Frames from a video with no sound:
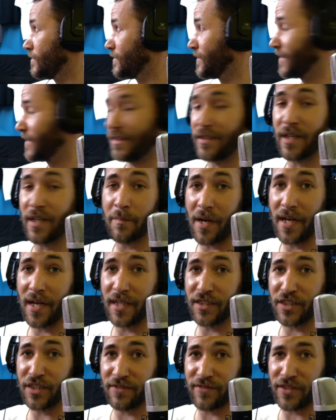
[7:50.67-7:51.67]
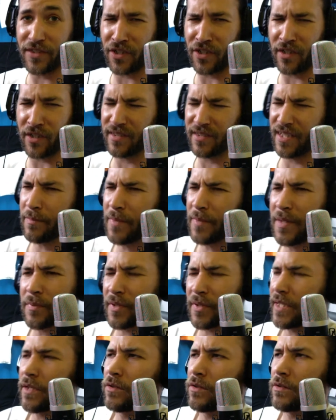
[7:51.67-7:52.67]
not buying Jiffy shirts, that'd be
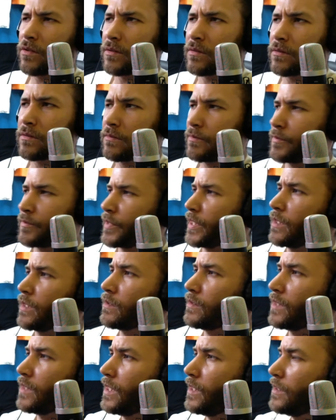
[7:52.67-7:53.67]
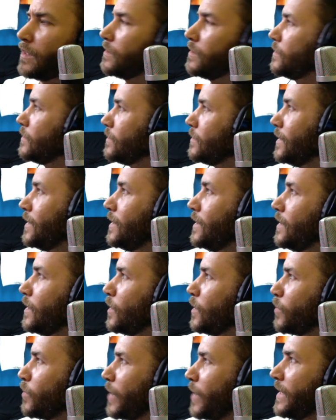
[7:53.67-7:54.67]
pretty cool. Pretty cool uh,
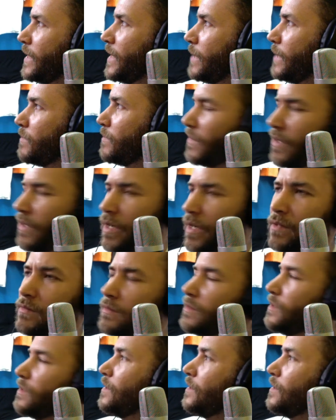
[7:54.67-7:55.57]
little brand name. No? What?